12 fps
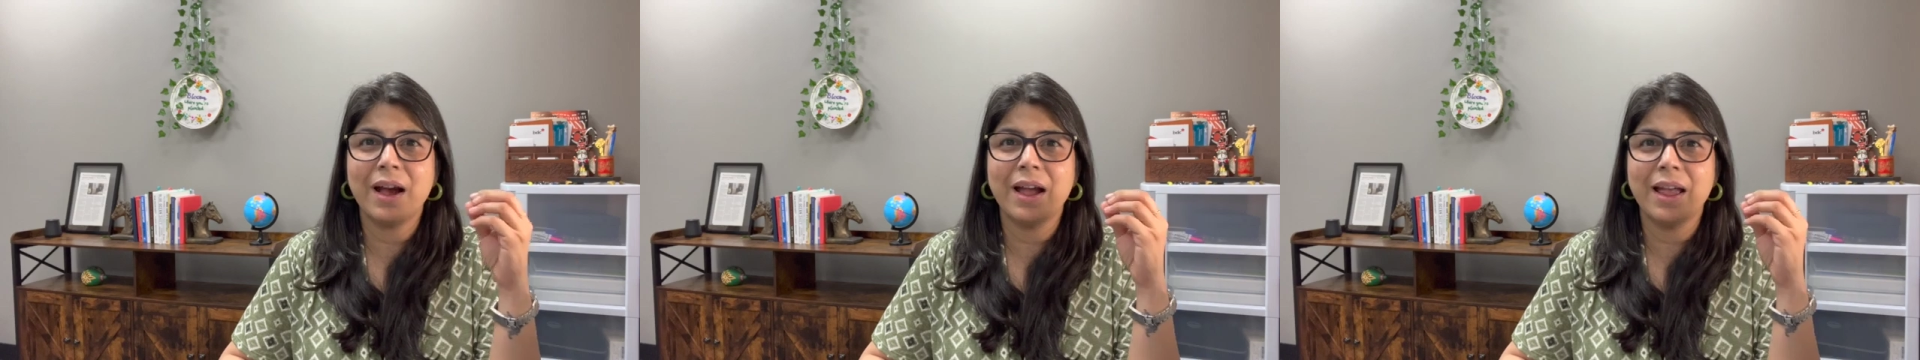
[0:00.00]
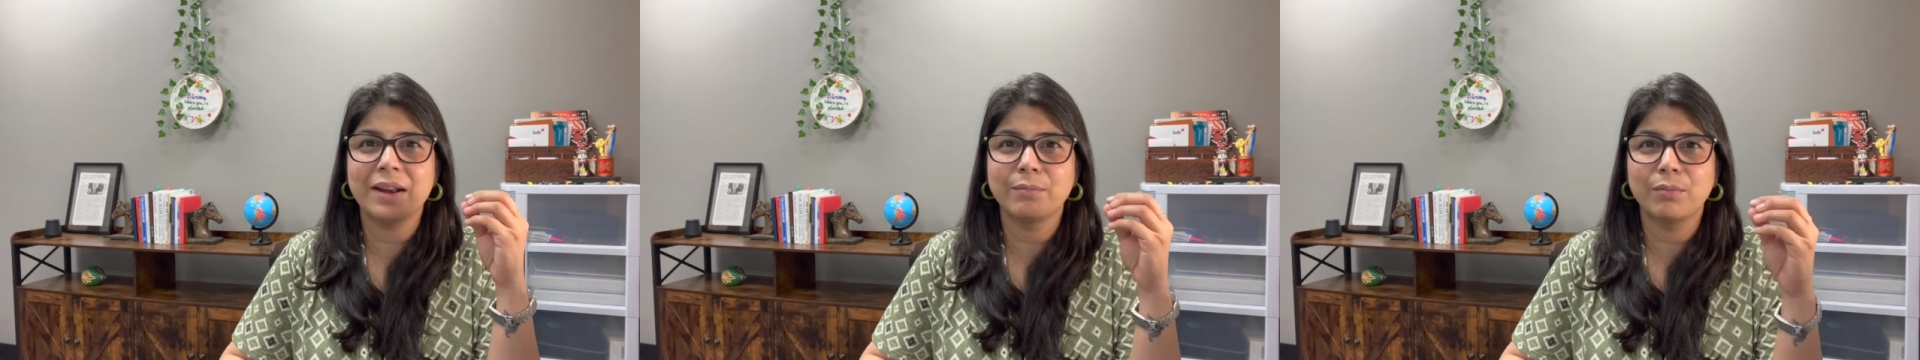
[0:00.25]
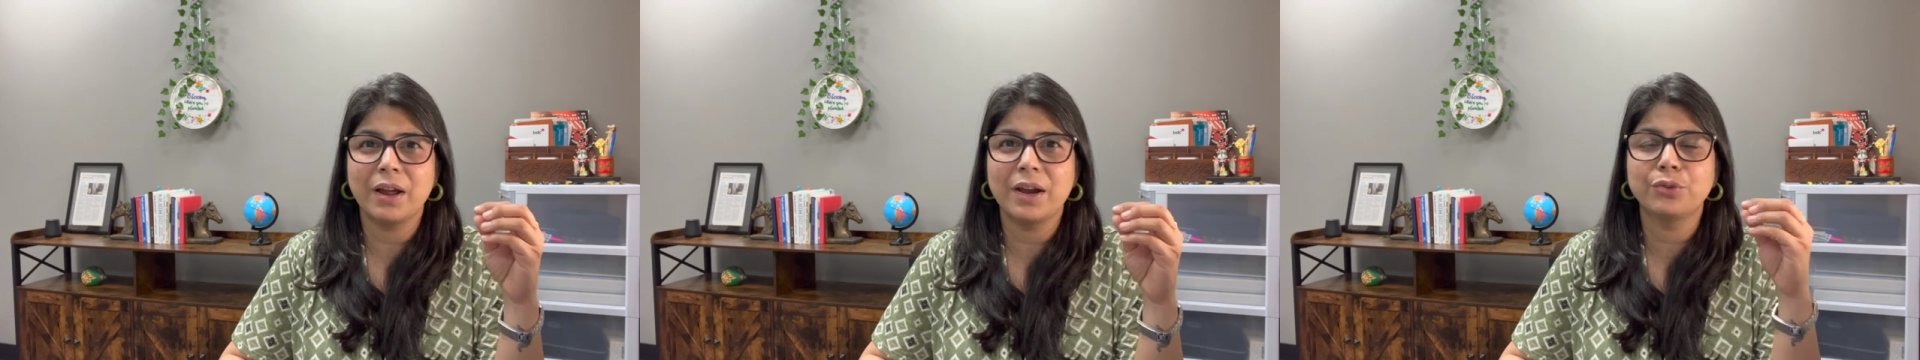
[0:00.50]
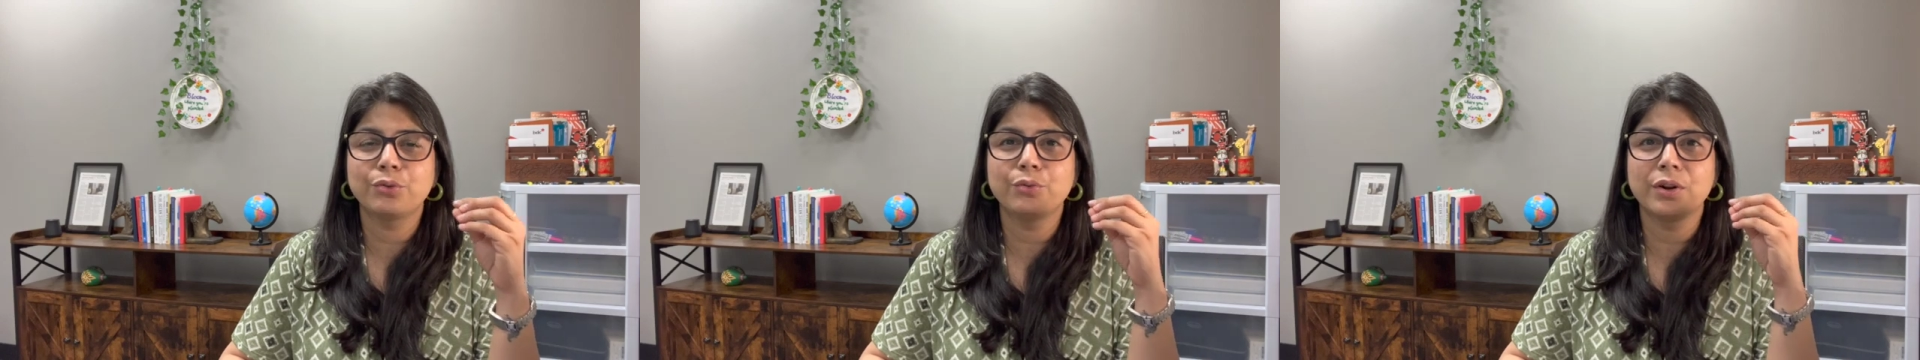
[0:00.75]
I had
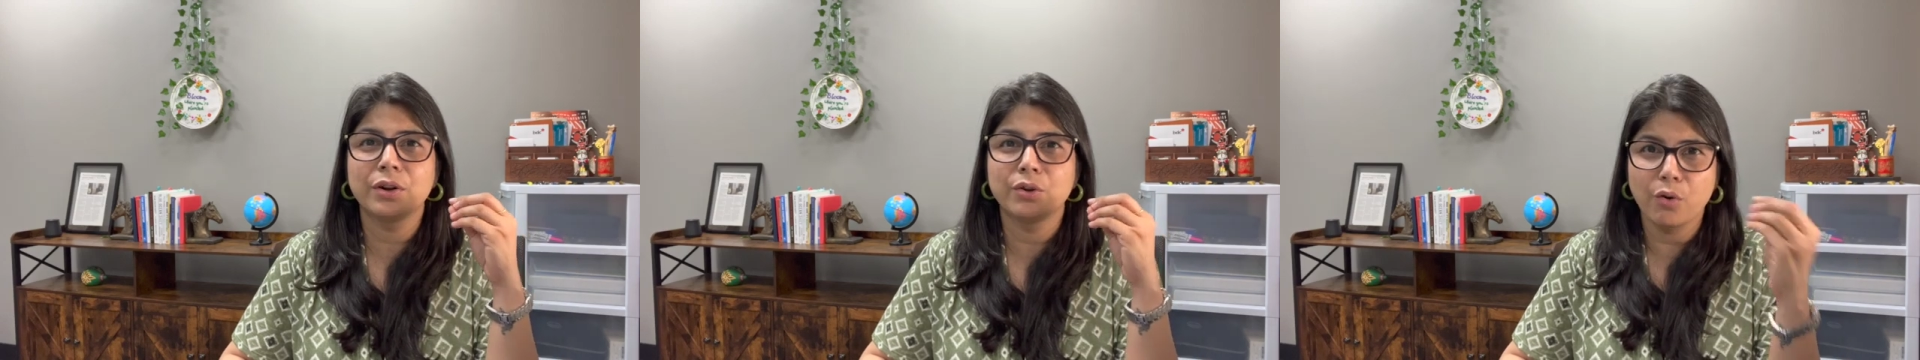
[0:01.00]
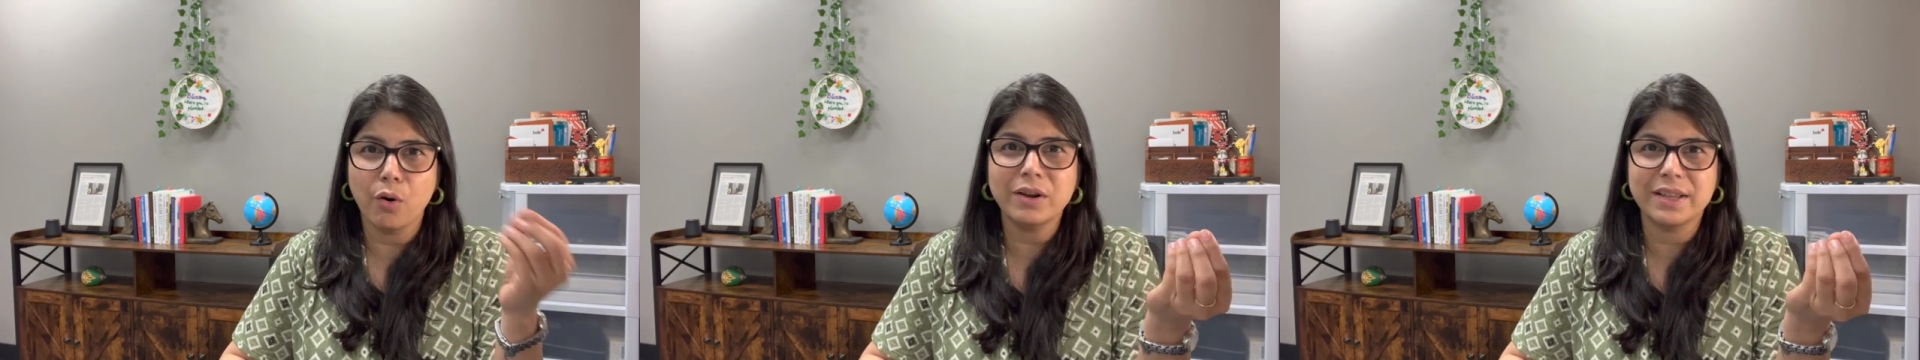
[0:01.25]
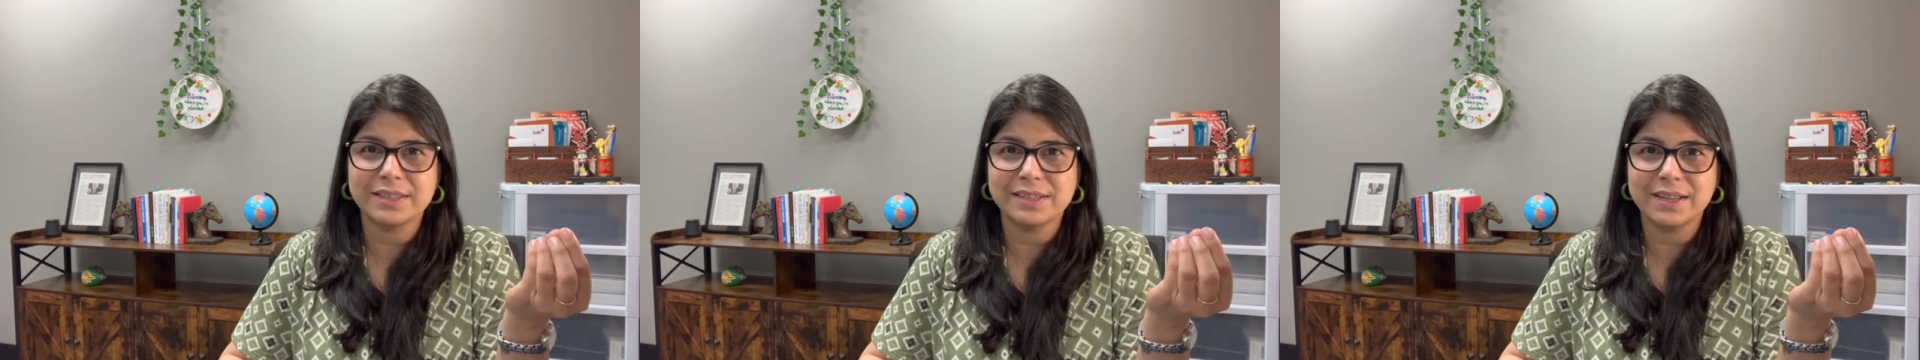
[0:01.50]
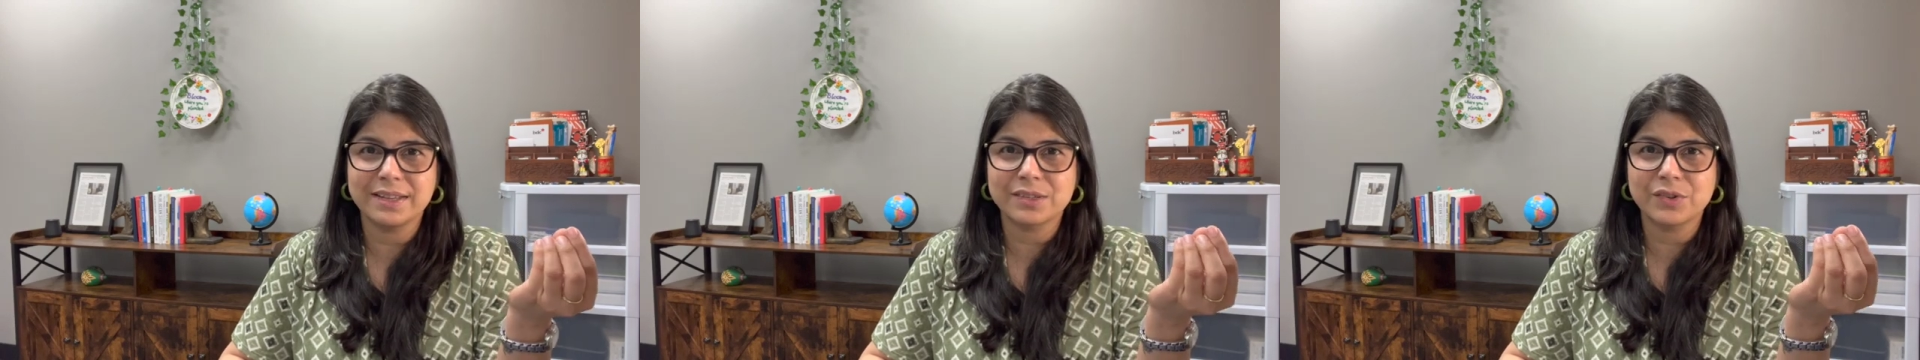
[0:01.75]
applied through a
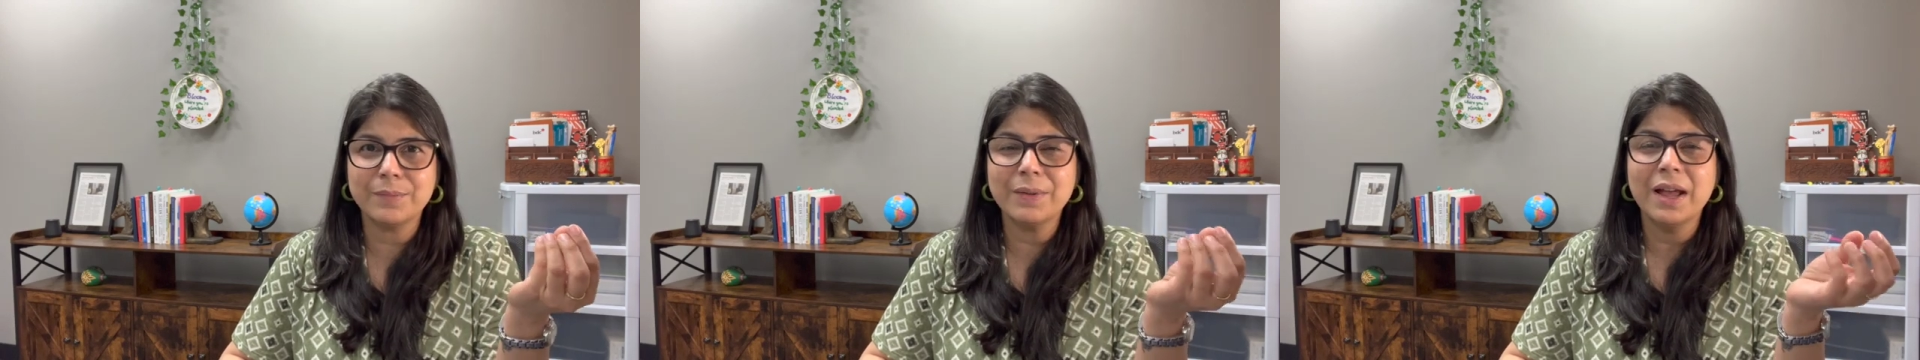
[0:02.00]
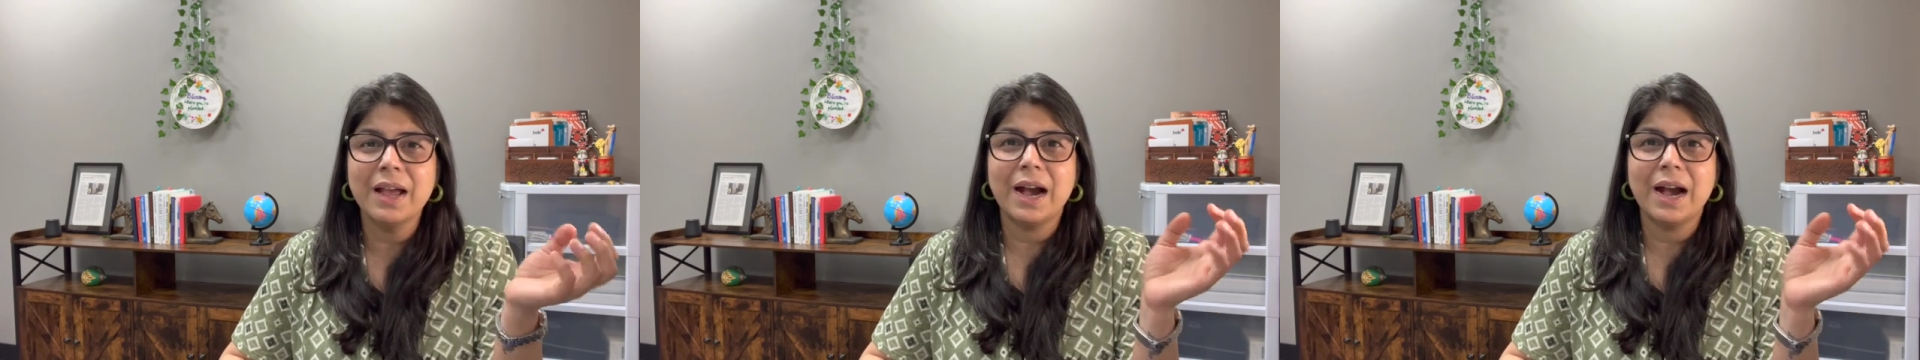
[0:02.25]
non-SDS stream,